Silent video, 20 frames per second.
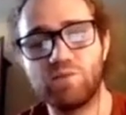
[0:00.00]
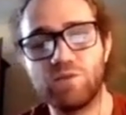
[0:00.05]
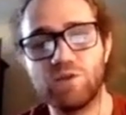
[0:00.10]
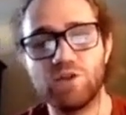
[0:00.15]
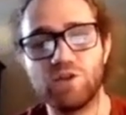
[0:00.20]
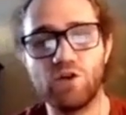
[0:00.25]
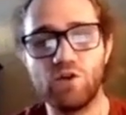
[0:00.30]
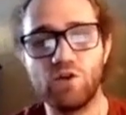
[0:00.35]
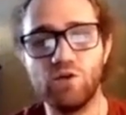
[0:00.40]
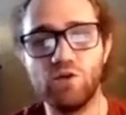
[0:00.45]

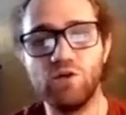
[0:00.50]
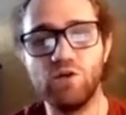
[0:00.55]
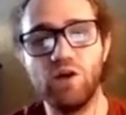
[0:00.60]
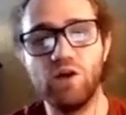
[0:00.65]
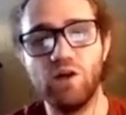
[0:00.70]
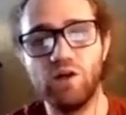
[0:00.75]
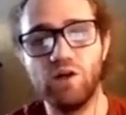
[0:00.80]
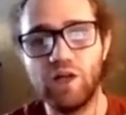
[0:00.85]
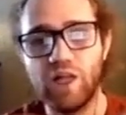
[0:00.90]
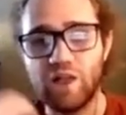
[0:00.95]
So
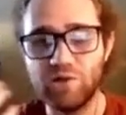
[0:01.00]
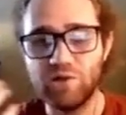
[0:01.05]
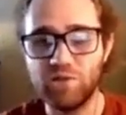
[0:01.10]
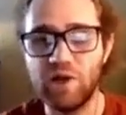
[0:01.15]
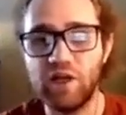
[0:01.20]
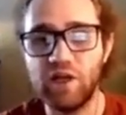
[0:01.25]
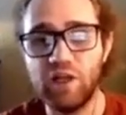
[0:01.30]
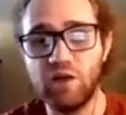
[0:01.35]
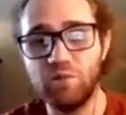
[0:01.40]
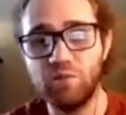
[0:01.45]
collapse
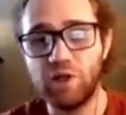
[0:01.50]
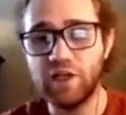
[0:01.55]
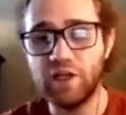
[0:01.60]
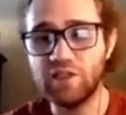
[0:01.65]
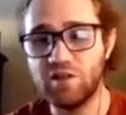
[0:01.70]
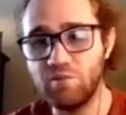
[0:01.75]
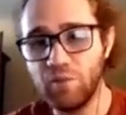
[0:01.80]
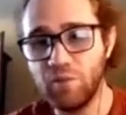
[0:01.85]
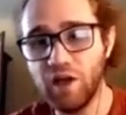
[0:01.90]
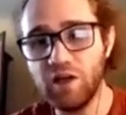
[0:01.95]
binding implies
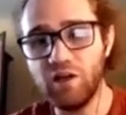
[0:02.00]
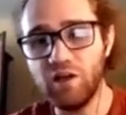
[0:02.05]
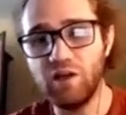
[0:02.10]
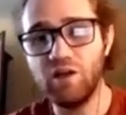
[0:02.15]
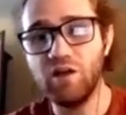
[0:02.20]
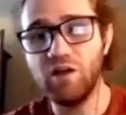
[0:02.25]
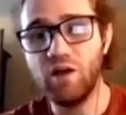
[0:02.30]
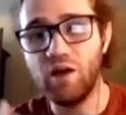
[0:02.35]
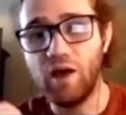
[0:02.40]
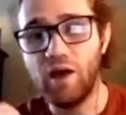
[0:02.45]
sum
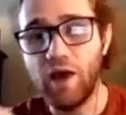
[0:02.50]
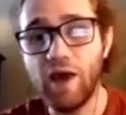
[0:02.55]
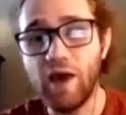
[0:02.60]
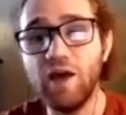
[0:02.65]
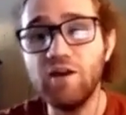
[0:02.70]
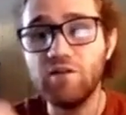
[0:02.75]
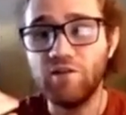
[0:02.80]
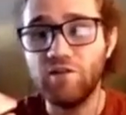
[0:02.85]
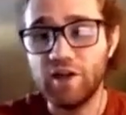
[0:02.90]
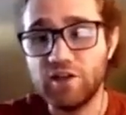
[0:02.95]
binding
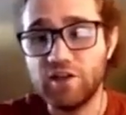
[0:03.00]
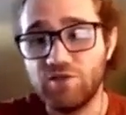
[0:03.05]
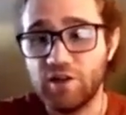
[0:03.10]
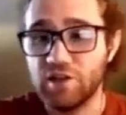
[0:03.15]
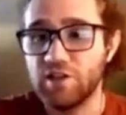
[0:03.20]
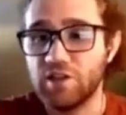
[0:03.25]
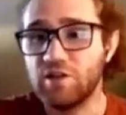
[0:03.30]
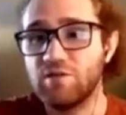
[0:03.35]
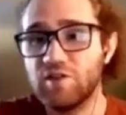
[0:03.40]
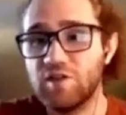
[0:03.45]
and vice
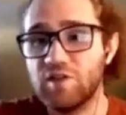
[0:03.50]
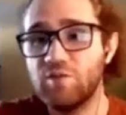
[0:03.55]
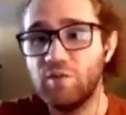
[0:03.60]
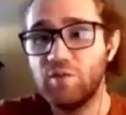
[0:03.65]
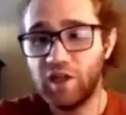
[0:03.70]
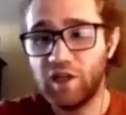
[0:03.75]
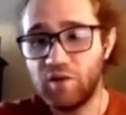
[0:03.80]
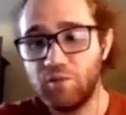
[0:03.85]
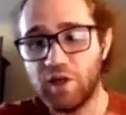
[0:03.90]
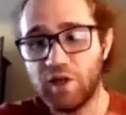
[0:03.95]
versa. Sum
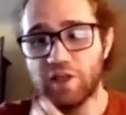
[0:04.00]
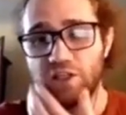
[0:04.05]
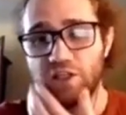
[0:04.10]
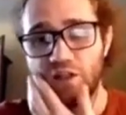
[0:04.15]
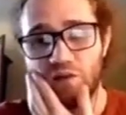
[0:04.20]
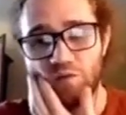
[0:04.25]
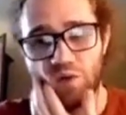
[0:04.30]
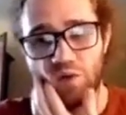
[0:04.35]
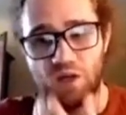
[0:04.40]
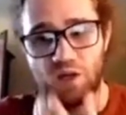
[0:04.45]
binding implies
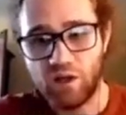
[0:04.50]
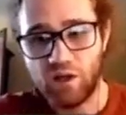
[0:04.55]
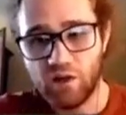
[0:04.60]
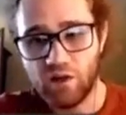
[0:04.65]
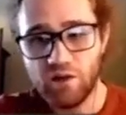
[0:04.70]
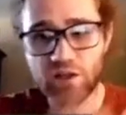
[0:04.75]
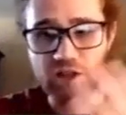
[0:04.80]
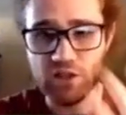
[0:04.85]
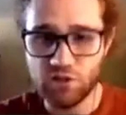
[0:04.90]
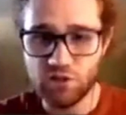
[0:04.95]
collapse binding.
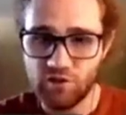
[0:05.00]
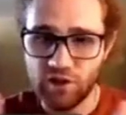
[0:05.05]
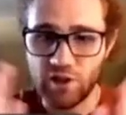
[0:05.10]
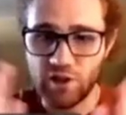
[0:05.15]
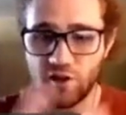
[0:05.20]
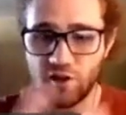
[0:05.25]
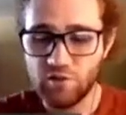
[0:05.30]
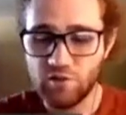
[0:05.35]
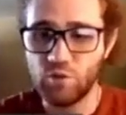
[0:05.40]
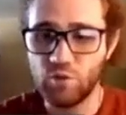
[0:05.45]
And this is really
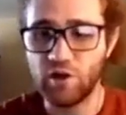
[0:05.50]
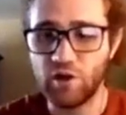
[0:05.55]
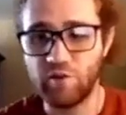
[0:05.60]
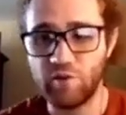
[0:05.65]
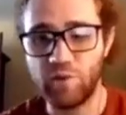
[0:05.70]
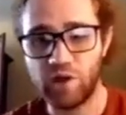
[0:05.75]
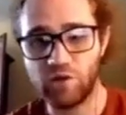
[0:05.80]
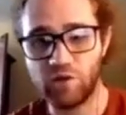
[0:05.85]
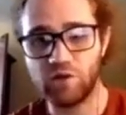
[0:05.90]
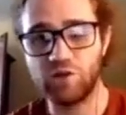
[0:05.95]
like our, one of our
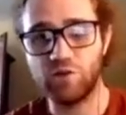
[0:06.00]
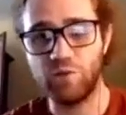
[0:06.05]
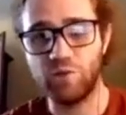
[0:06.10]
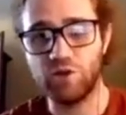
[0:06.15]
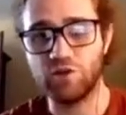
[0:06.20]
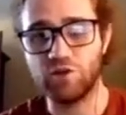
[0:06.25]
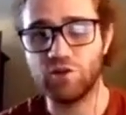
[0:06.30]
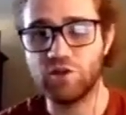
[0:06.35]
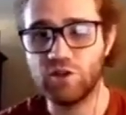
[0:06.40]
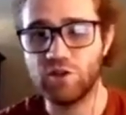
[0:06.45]
main
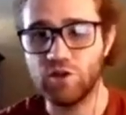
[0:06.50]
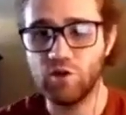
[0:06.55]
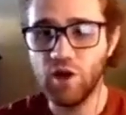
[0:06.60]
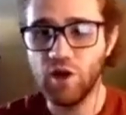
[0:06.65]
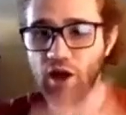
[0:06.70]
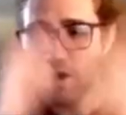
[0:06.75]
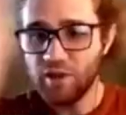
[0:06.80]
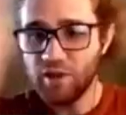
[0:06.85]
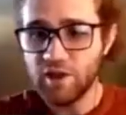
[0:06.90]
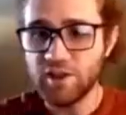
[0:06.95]
contributions. So
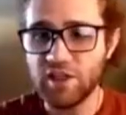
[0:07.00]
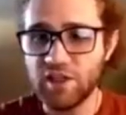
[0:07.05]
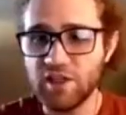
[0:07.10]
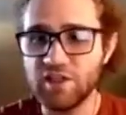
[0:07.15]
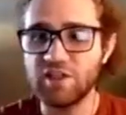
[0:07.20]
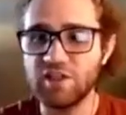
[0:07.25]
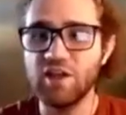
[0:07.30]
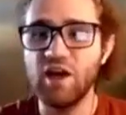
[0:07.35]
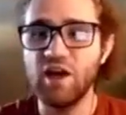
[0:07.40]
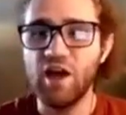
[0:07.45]
this
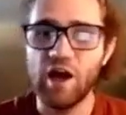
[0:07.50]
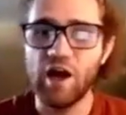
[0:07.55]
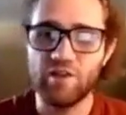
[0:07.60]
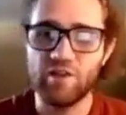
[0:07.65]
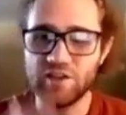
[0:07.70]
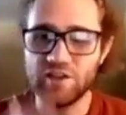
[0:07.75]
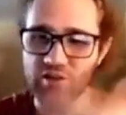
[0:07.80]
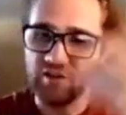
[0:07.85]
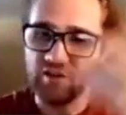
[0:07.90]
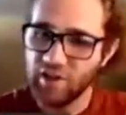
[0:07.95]
is how
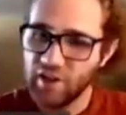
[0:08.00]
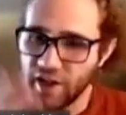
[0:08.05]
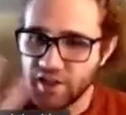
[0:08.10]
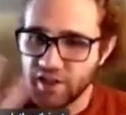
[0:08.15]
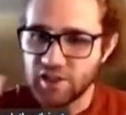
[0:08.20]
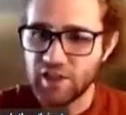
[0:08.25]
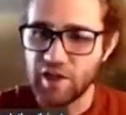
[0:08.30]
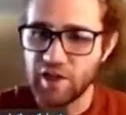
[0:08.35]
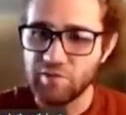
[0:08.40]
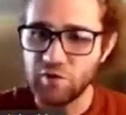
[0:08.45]
this like
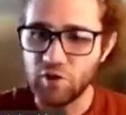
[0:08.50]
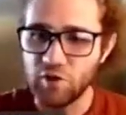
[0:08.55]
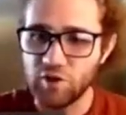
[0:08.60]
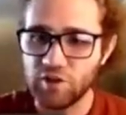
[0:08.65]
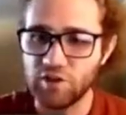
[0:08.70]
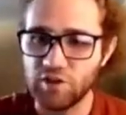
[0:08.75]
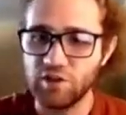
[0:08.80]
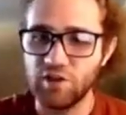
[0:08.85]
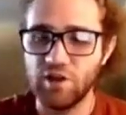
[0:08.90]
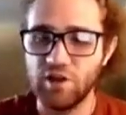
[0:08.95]
landscape
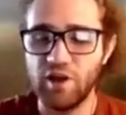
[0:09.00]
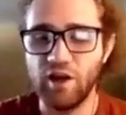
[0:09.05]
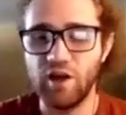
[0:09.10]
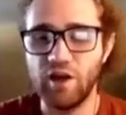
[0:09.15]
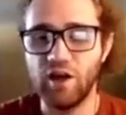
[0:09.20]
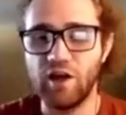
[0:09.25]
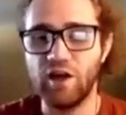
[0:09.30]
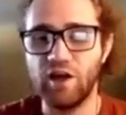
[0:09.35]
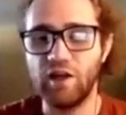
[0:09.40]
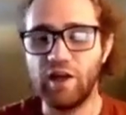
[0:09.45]
looked
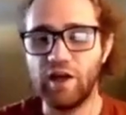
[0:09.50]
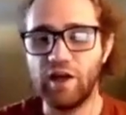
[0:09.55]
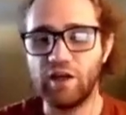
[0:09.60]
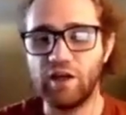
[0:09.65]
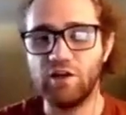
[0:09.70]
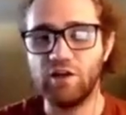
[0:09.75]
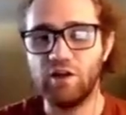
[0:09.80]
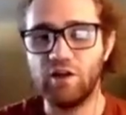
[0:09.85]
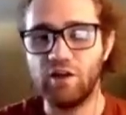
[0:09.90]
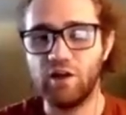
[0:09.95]
uh, like
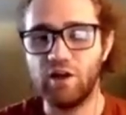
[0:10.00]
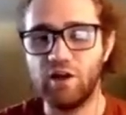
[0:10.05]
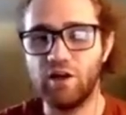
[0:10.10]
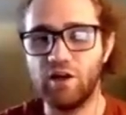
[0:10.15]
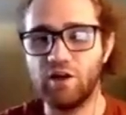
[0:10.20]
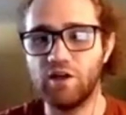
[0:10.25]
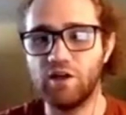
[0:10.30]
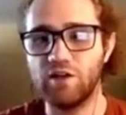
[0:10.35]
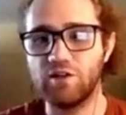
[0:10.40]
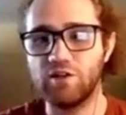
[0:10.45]

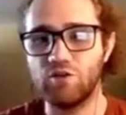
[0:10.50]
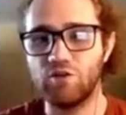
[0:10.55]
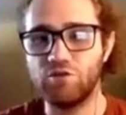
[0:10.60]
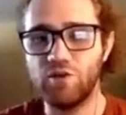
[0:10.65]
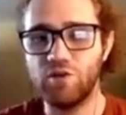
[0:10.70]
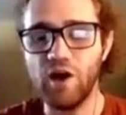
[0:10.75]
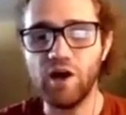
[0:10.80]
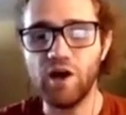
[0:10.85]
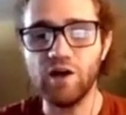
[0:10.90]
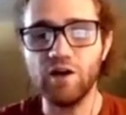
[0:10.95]
uh, so
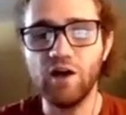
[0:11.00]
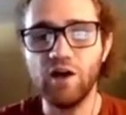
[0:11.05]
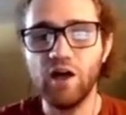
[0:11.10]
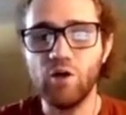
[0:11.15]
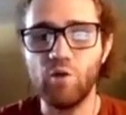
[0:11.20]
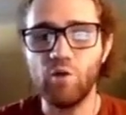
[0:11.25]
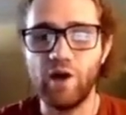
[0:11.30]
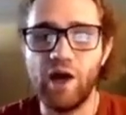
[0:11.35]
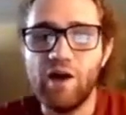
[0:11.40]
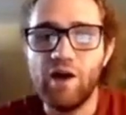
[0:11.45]
far.
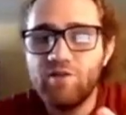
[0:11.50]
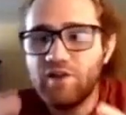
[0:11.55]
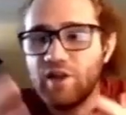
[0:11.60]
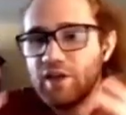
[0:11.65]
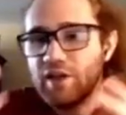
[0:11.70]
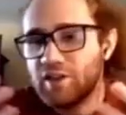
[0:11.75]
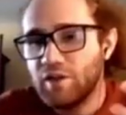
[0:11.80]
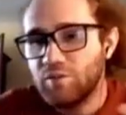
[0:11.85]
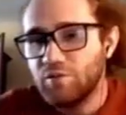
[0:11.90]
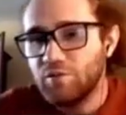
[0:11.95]
We have
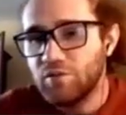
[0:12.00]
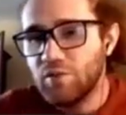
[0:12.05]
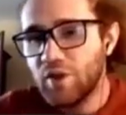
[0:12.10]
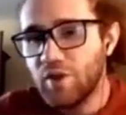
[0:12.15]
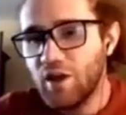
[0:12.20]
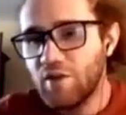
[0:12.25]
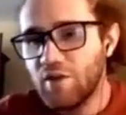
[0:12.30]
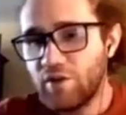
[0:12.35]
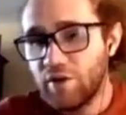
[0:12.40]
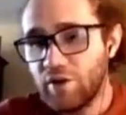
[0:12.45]
like some
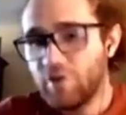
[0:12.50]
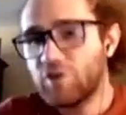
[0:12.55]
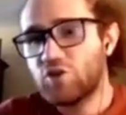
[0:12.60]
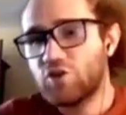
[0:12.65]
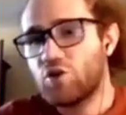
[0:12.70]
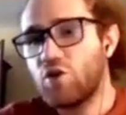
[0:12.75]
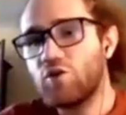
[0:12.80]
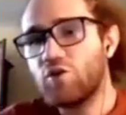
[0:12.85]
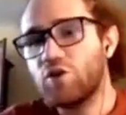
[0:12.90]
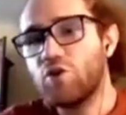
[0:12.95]
very
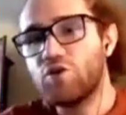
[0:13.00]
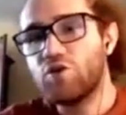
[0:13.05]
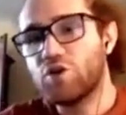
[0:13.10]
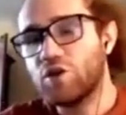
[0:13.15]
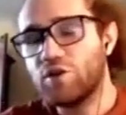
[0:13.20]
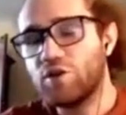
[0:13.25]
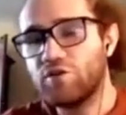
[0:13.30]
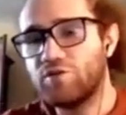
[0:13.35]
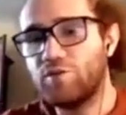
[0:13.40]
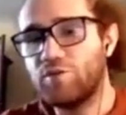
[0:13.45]
strong
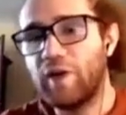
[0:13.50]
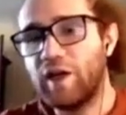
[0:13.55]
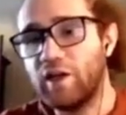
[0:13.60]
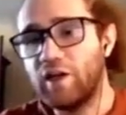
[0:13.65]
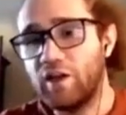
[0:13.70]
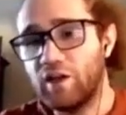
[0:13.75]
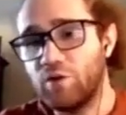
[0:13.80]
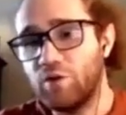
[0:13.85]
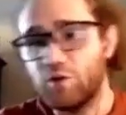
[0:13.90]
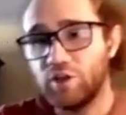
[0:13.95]
notion of
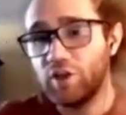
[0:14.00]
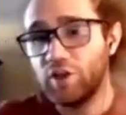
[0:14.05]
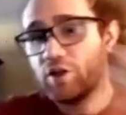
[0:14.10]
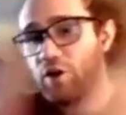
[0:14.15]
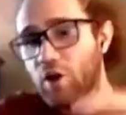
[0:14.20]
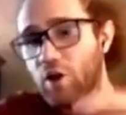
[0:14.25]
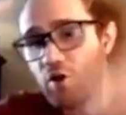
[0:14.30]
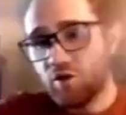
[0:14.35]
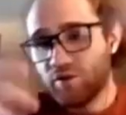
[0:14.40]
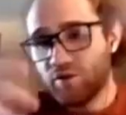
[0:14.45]
binding that we didn't
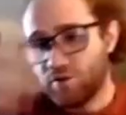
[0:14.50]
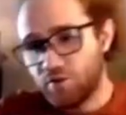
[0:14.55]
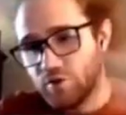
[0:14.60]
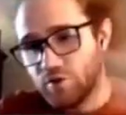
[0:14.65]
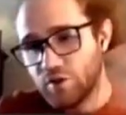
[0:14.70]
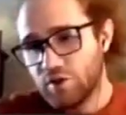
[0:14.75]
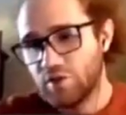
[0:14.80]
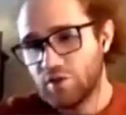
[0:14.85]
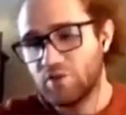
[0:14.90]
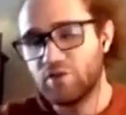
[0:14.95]
know if it
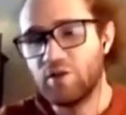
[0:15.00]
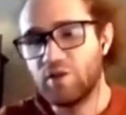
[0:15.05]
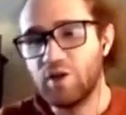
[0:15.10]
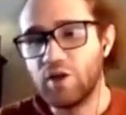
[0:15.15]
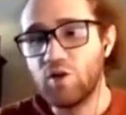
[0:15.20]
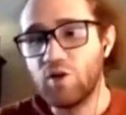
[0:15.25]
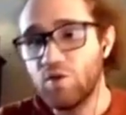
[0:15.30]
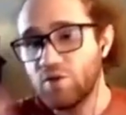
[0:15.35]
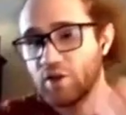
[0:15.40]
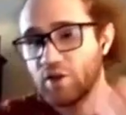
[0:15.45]
was
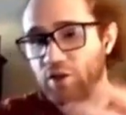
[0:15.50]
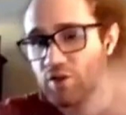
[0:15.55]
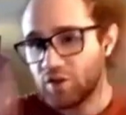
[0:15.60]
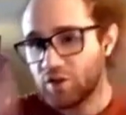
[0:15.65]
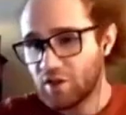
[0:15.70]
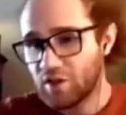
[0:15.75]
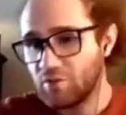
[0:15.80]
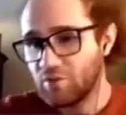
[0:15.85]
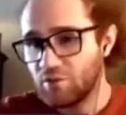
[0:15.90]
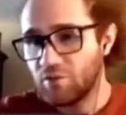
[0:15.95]
equivalent to
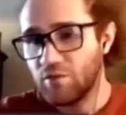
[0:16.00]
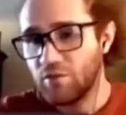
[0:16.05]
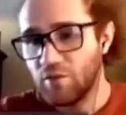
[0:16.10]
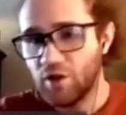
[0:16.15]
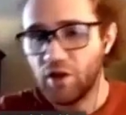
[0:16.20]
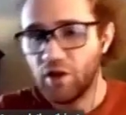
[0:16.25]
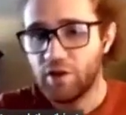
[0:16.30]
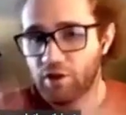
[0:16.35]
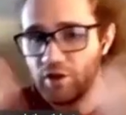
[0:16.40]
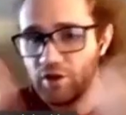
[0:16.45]
some
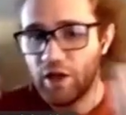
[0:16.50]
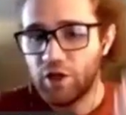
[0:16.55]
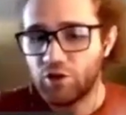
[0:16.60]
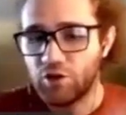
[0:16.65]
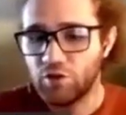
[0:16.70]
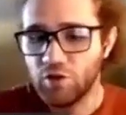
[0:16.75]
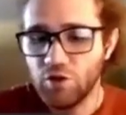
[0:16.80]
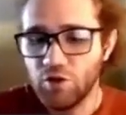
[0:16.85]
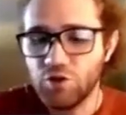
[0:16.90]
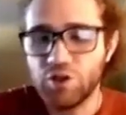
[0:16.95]
other
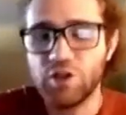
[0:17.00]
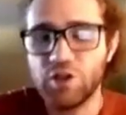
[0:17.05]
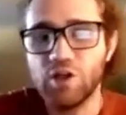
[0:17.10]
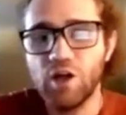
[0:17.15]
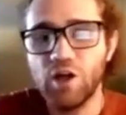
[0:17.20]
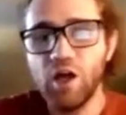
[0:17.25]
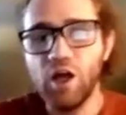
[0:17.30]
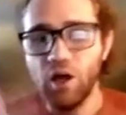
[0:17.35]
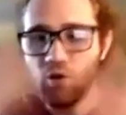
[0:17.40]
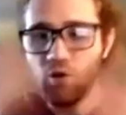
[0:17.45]
natural notion.
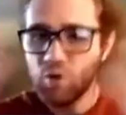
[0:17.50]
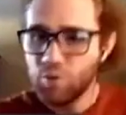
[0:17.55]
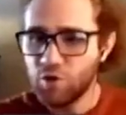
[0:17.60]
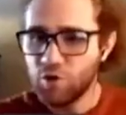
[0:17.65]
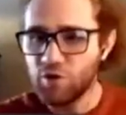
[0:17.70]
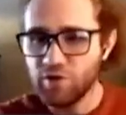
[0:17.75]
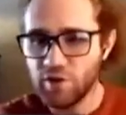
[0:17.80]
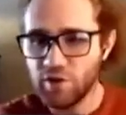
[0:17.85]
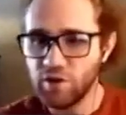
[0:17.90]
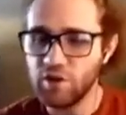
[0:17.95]
We
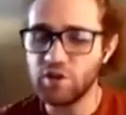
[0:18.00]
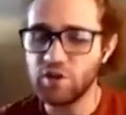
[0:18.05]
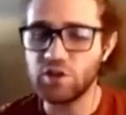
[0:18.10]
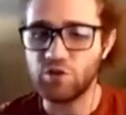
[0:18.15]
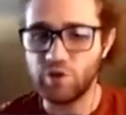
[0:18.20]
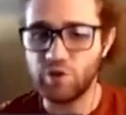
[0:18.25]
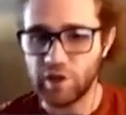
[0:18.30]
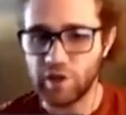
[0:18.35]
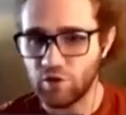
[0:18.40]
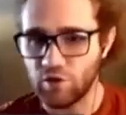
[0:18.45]
proved that these
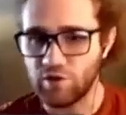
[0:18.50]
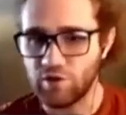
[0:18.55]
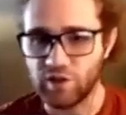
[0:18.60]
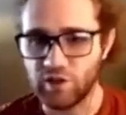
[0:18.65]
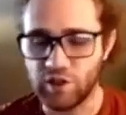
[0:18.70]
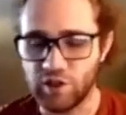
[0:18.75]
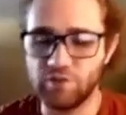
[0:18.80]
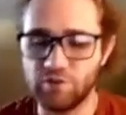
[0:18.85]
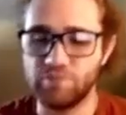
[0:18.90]
two are equivalent.